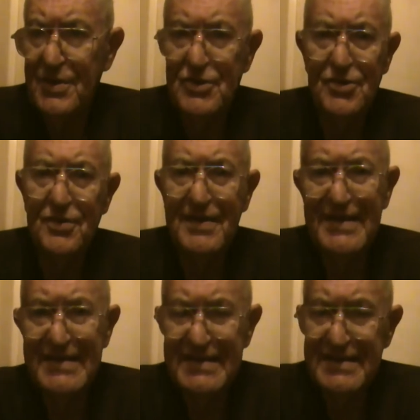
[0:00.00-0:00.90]
are
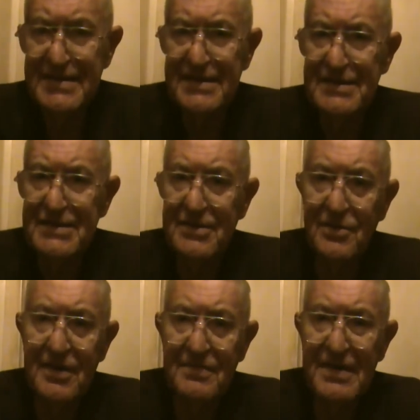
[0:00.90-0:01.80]
trillions to the
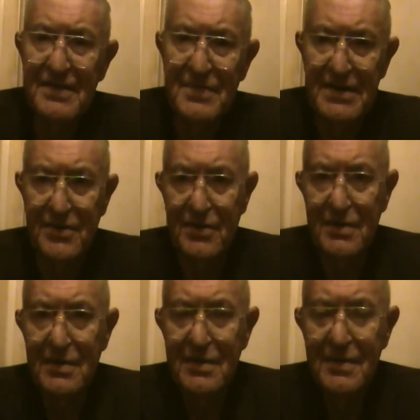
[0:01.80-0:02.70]
square millimeter.
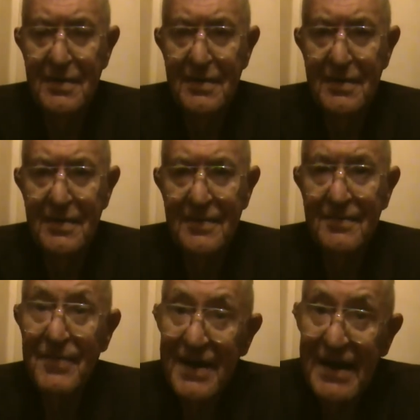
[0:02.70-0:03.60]

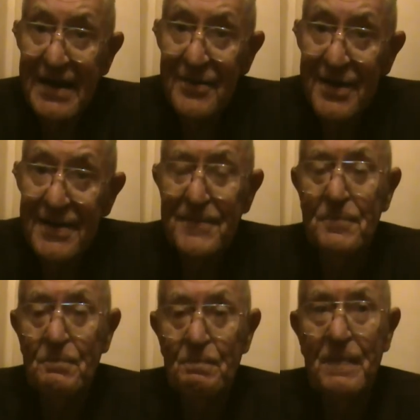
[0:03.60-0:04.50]
But anyway,
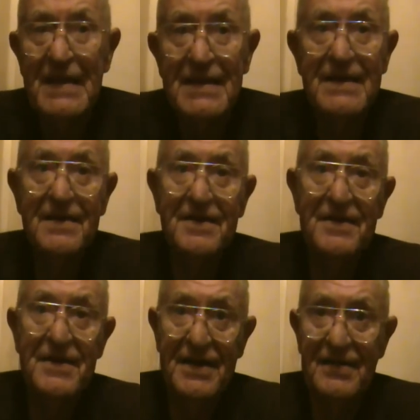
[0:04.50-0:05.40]

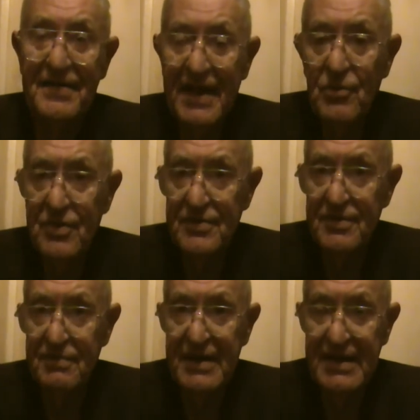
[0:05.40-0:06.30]
that
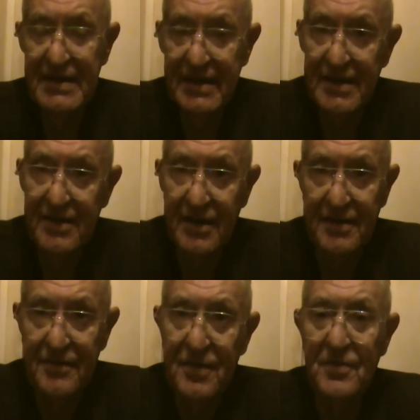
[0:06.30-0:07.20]
would mean that
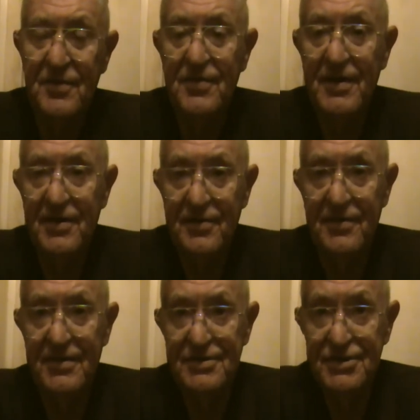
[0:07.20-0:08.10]
if we were trying to
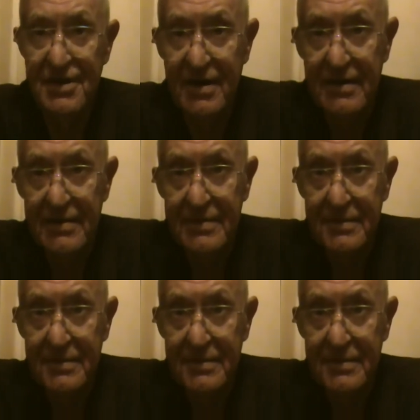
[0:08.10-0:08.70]
draw a chart